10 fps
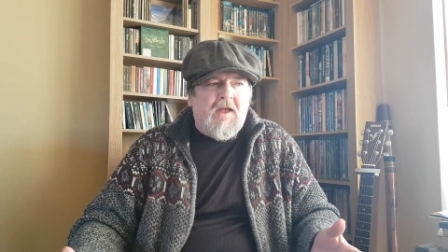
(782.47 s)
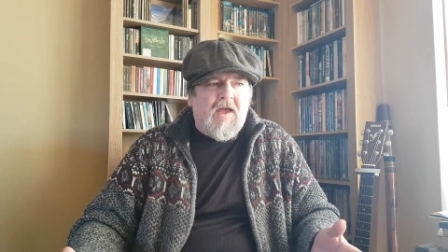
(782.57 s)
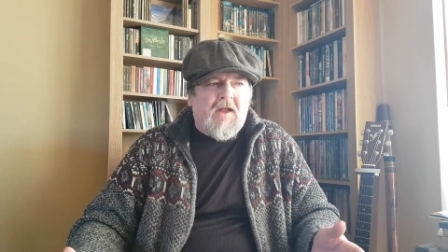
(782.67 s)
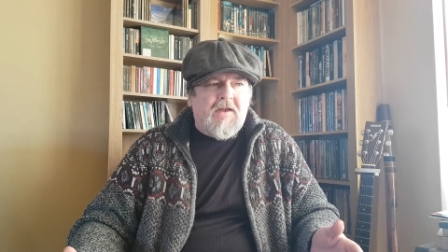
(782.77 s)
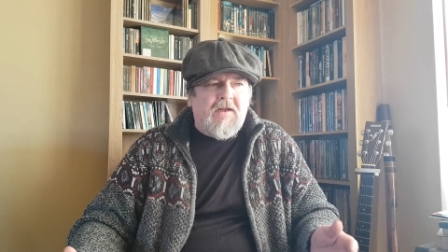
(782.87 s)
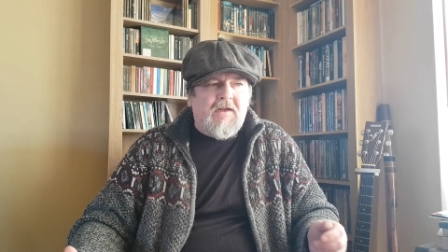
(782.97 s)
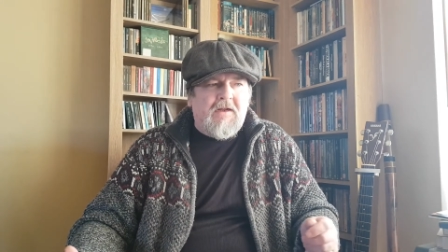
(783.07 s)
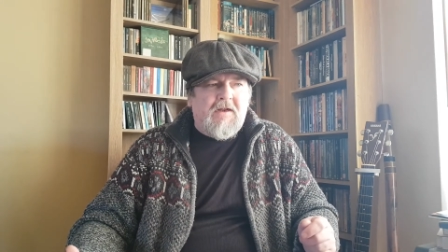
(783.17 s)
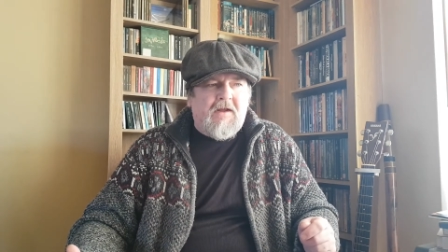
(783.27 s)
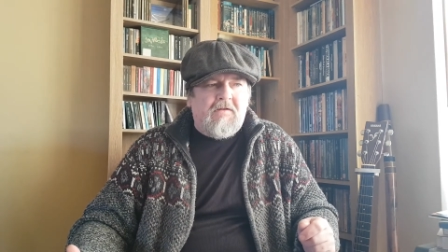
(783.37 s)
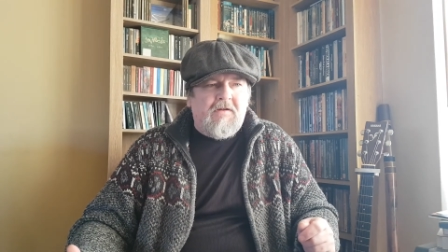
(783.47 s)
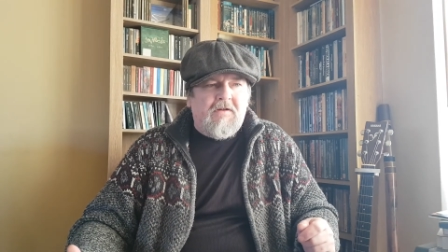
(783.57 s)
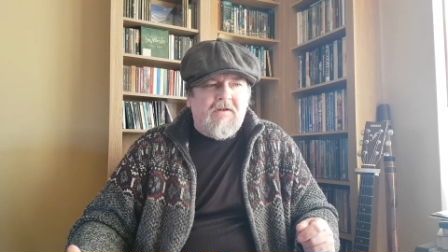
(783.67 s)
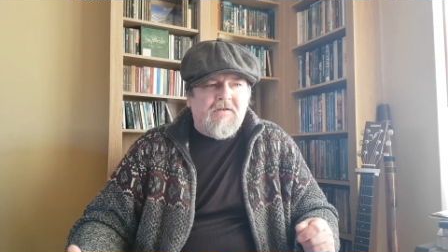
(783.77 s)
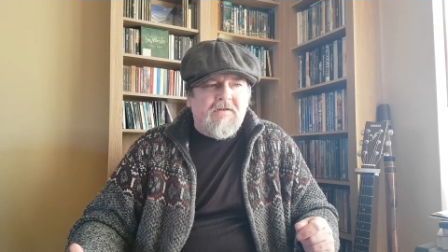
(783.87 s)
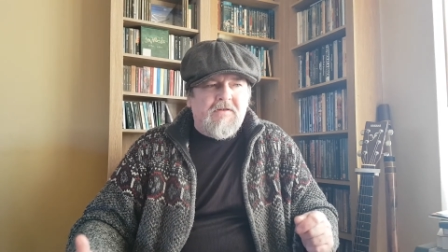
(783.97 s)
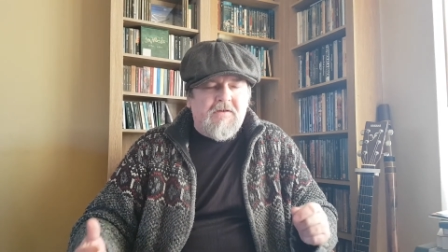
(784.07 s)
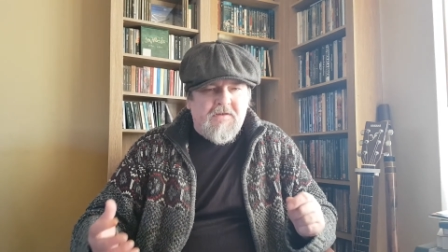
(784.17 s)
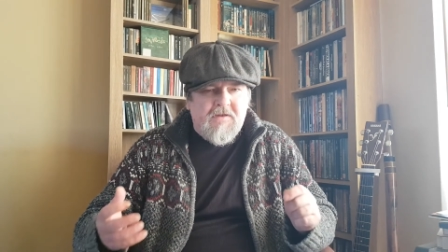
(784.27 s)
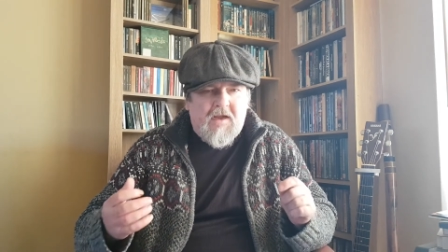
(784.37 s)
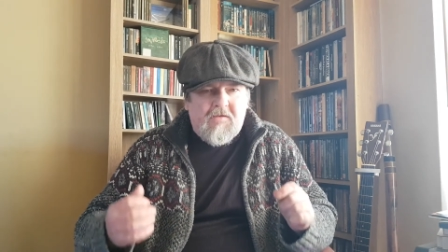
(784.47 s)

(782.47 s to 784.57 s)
And you know, there's no